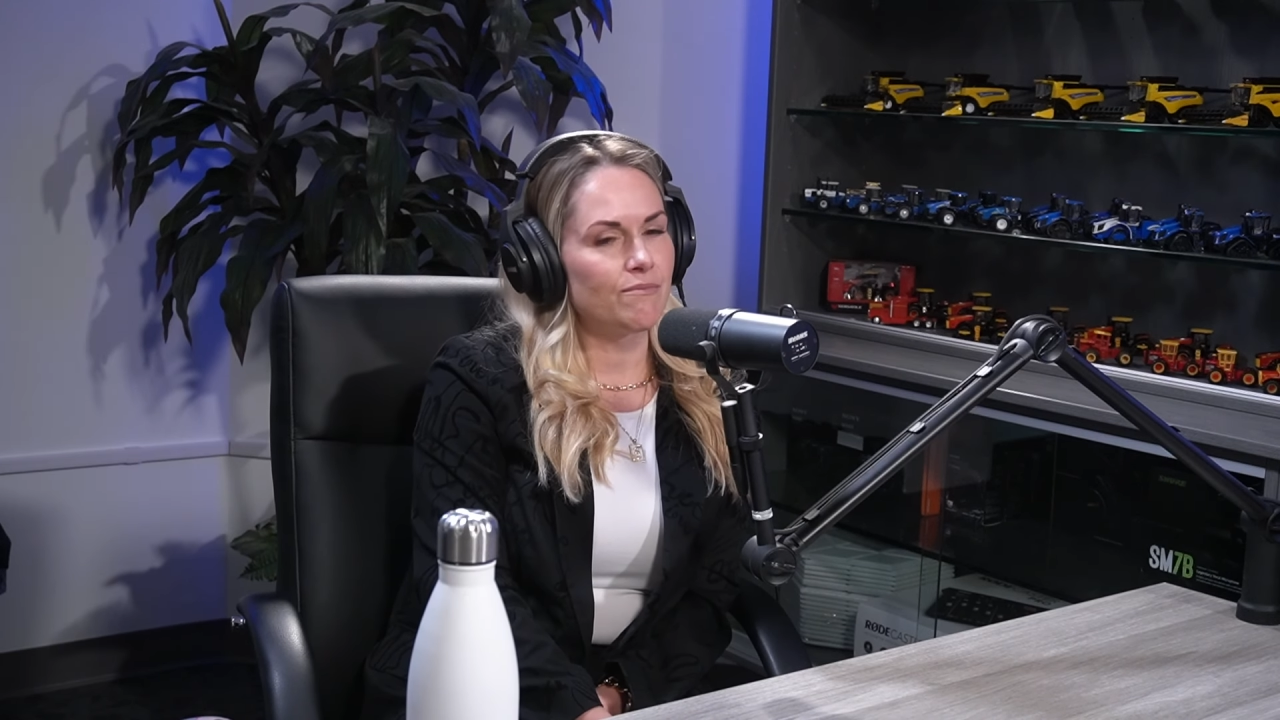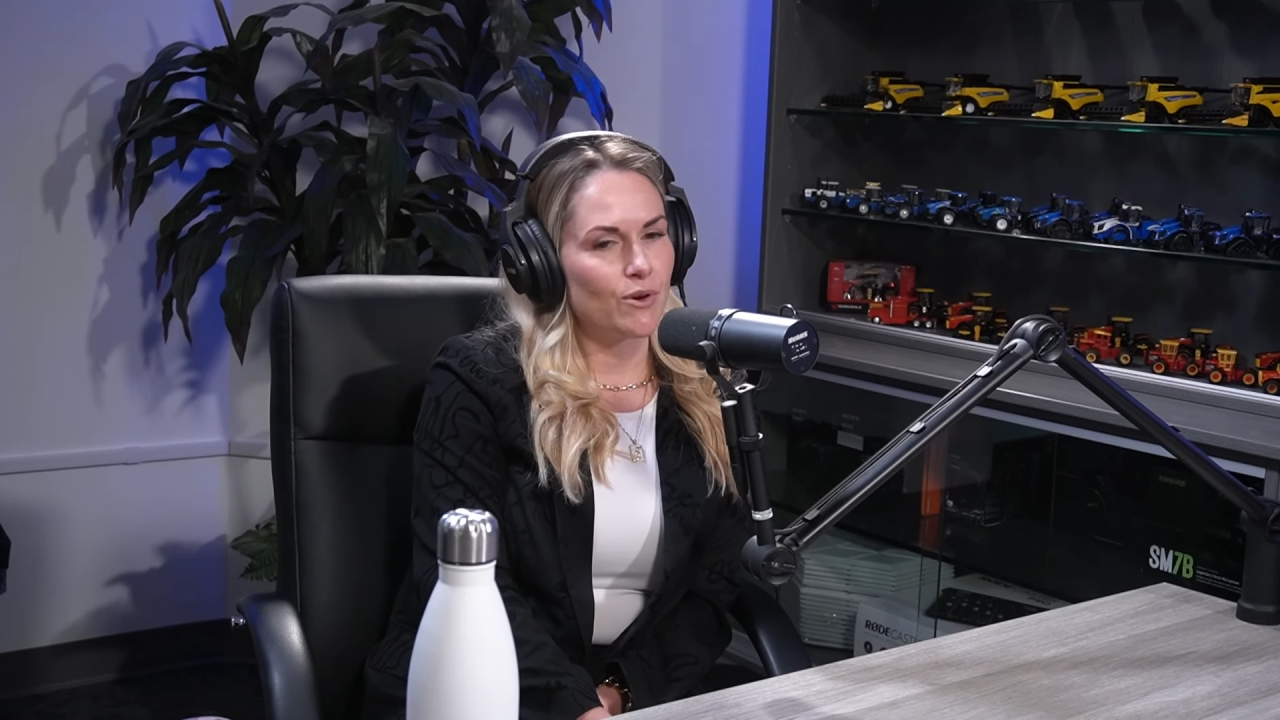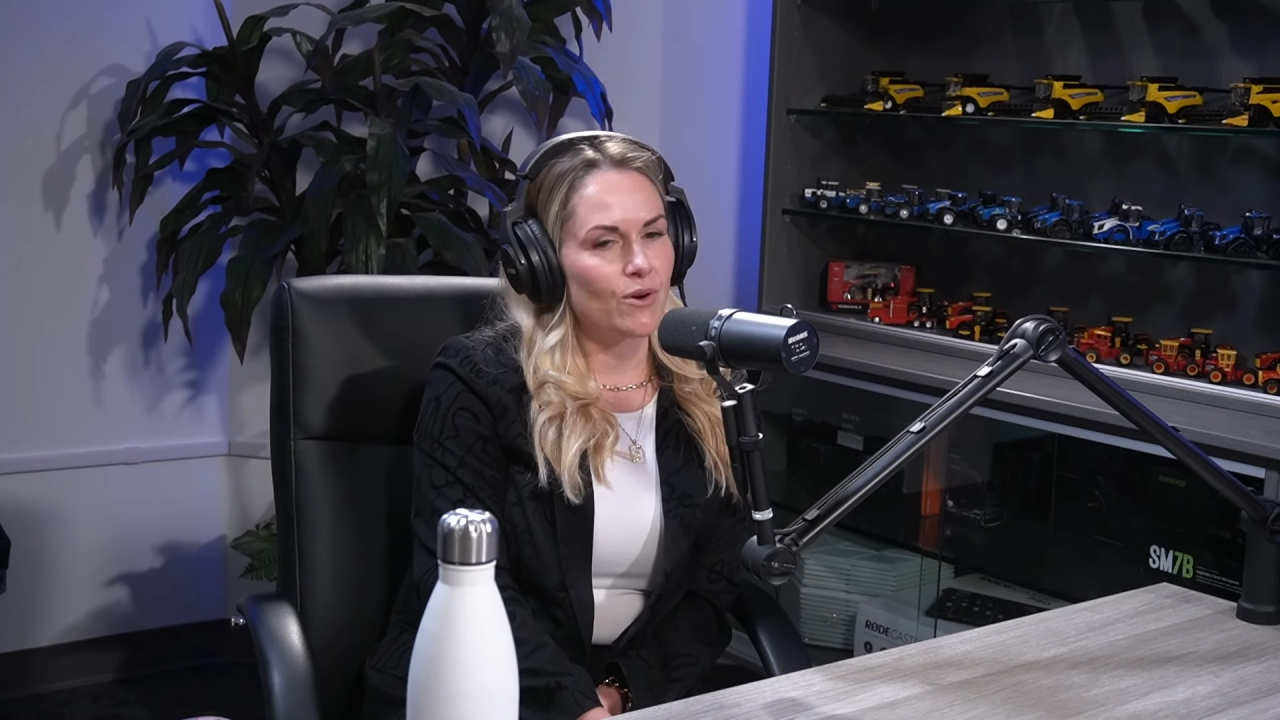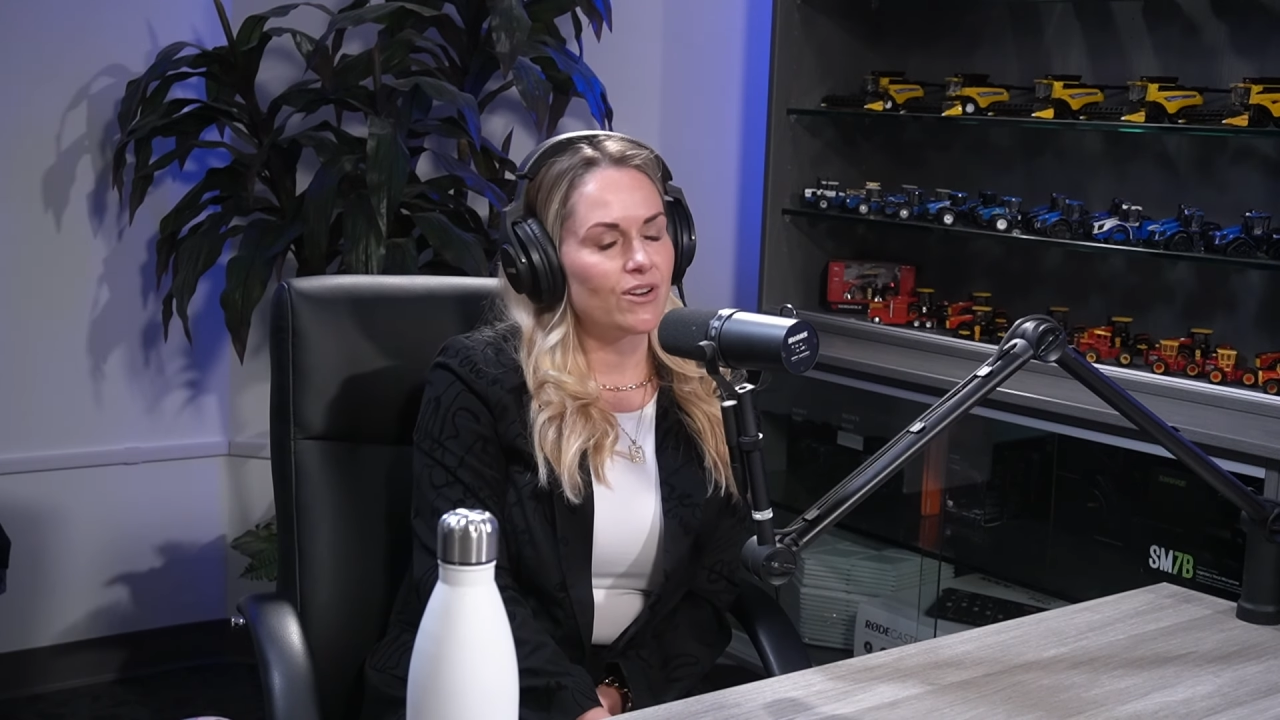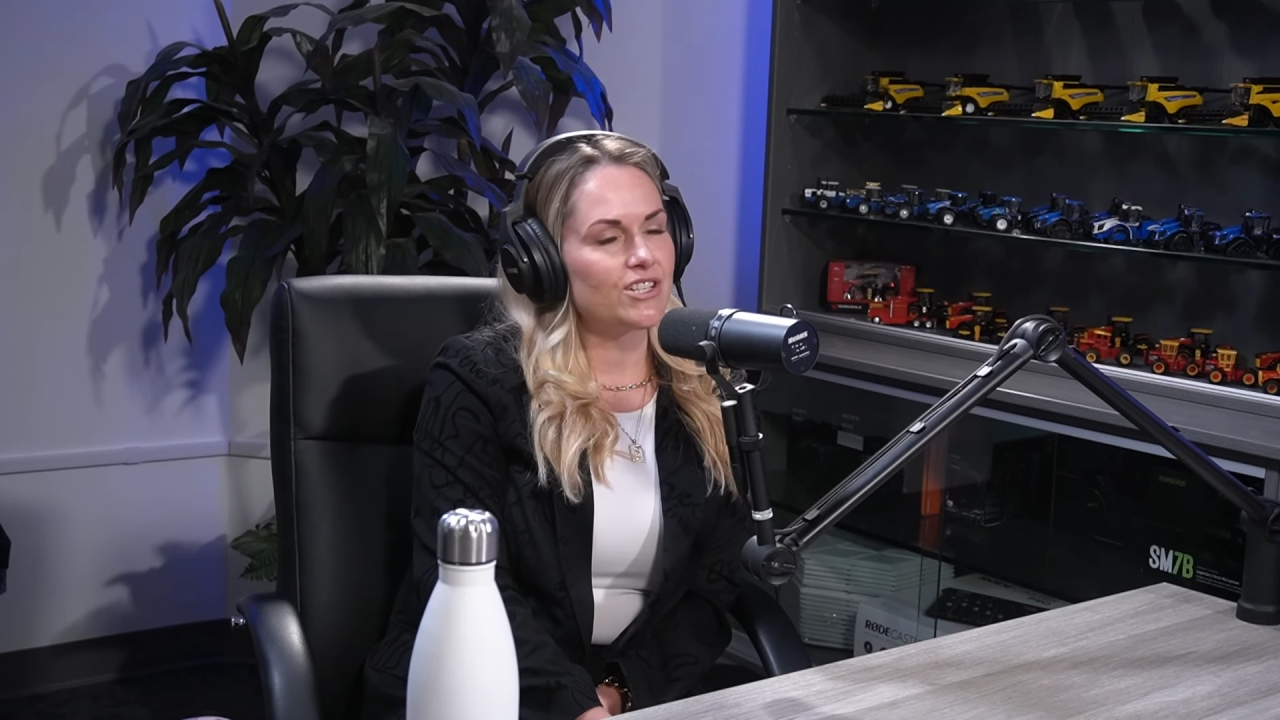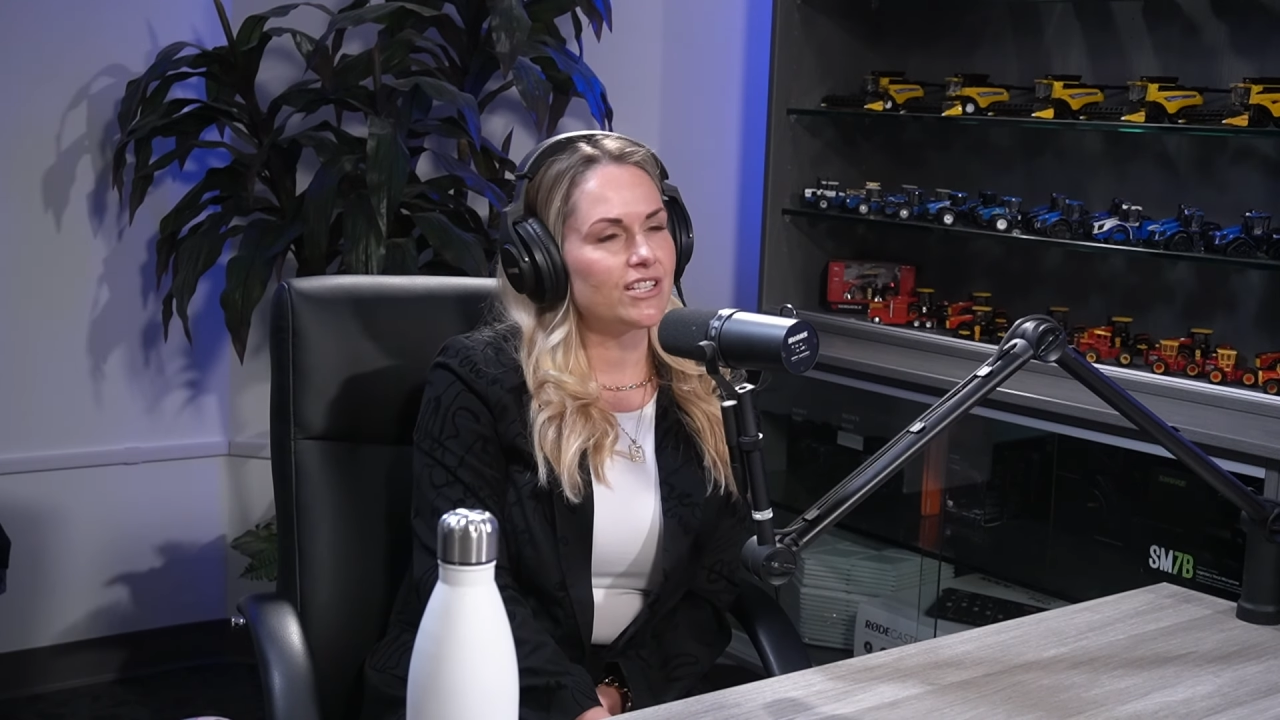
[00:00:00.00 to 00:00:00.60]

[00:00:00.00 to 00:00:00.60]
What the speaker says: broker.